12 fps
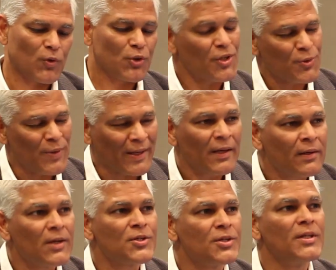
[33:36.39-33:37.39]
so this
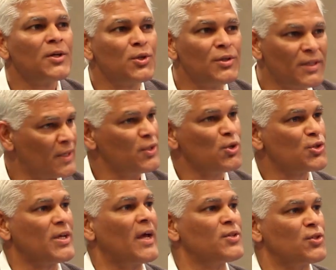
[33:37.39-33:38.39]
recognition that you need a new
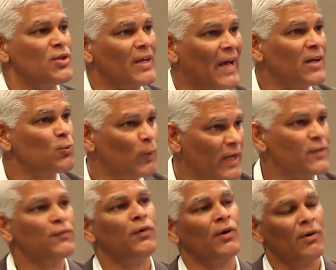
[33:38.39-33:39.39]
science and you can't
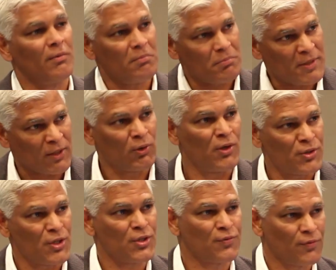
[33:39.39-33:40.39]
wait for
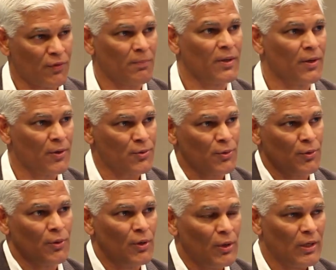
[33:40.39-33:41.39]
technologies from here
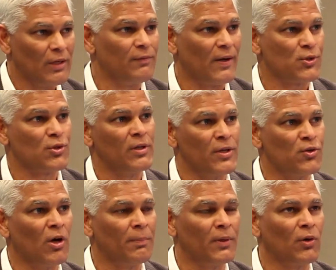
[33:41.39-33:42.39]
to eventually
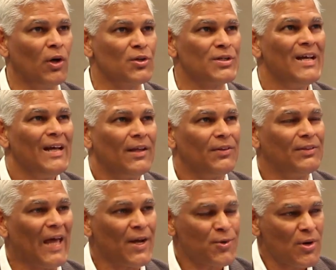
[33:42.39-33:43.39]
drop in cost,
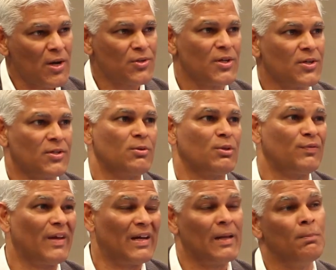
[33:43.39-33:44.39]
that realization is
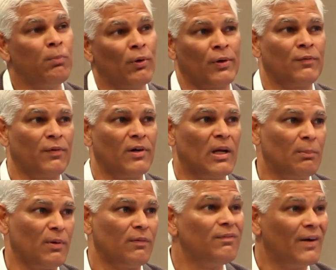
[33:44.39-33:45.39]
fairly important for a
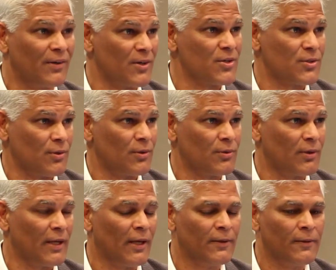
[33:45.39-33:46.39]
number of funders
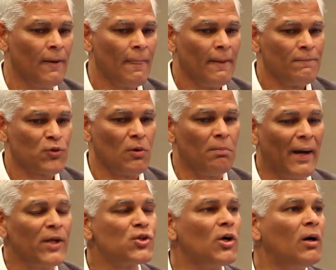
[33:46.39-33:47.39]
to get. So
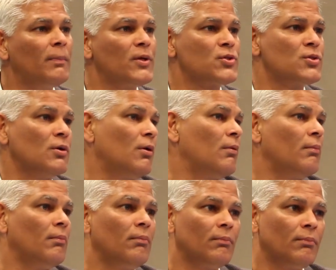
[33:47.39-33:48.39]
my job is to